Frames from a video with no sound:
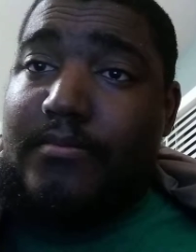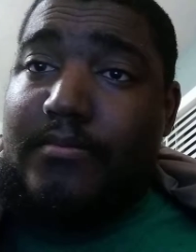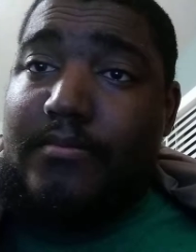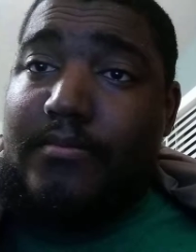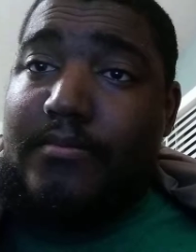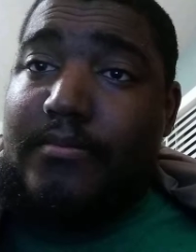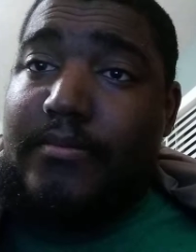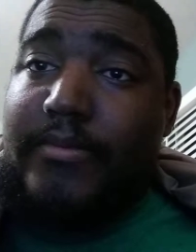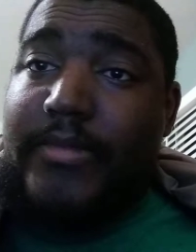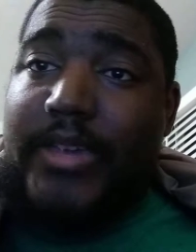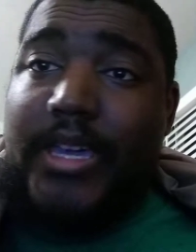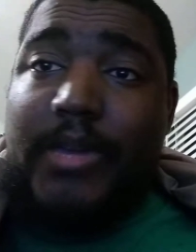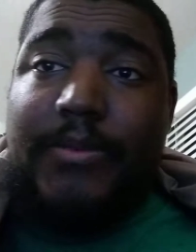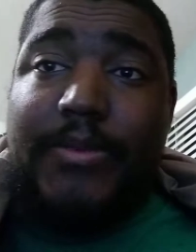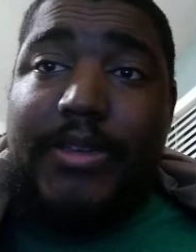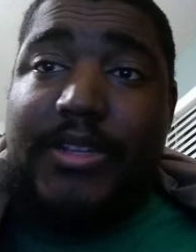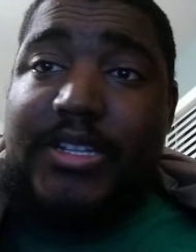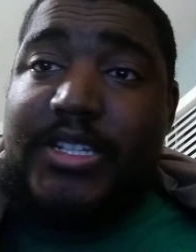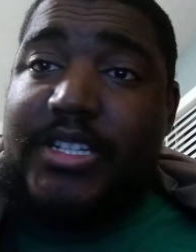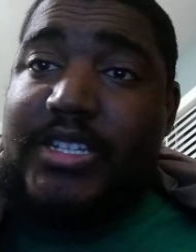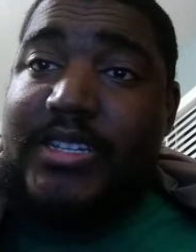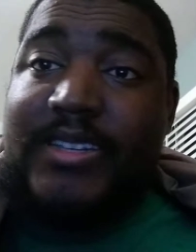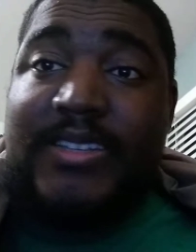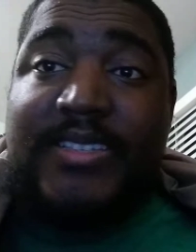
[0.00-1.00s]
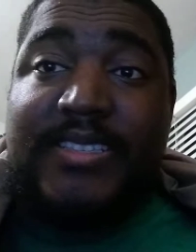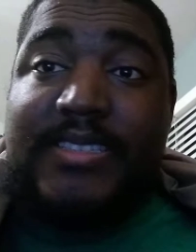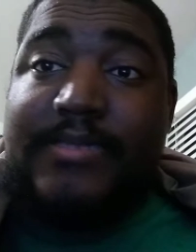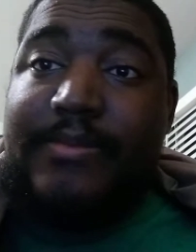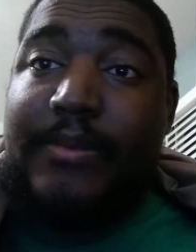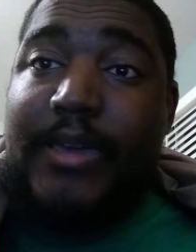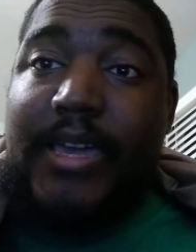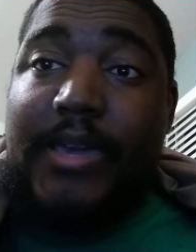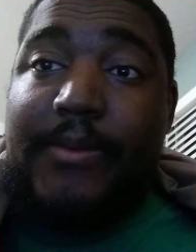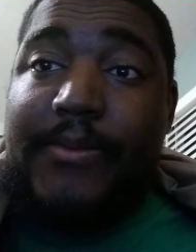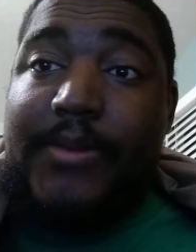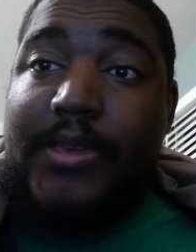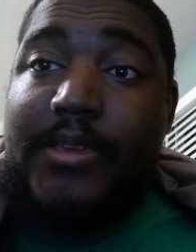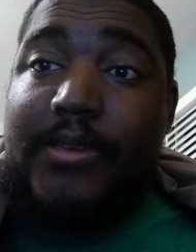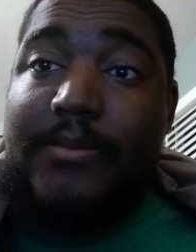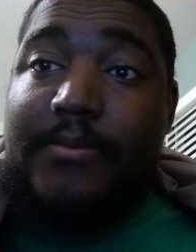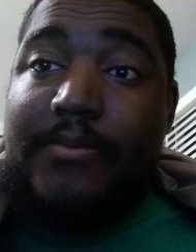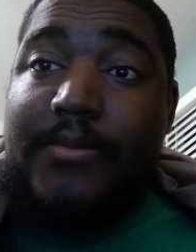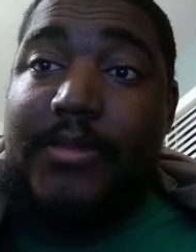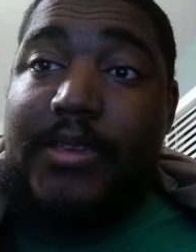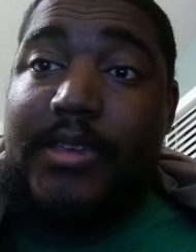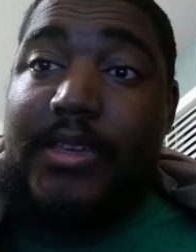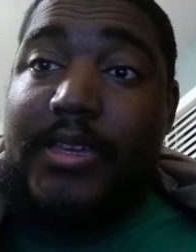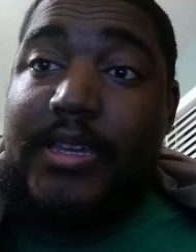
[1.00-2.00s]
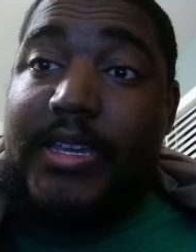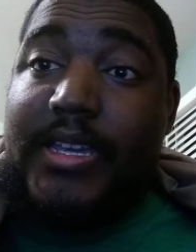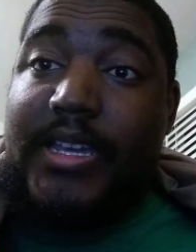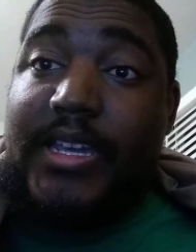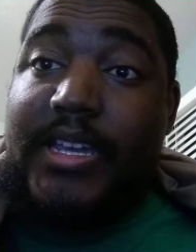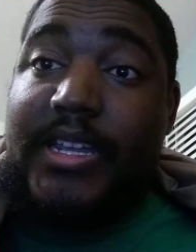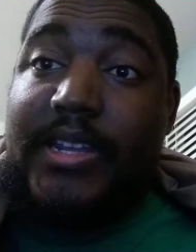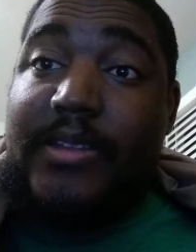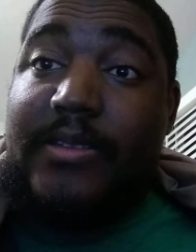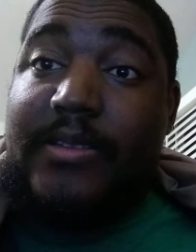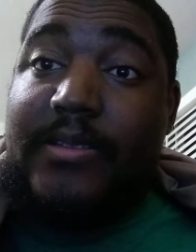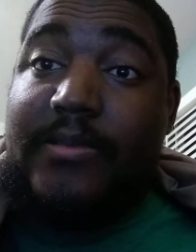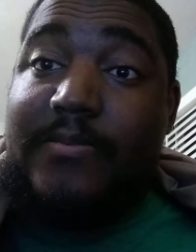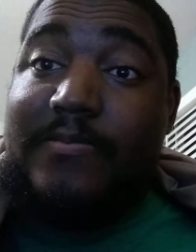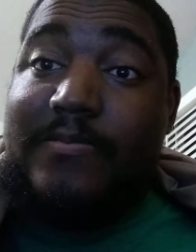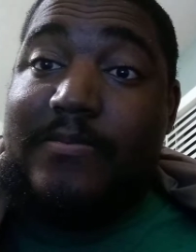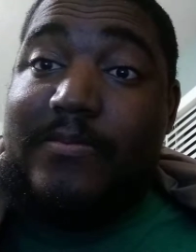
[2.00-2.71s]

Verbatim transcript: maybe just maybe, and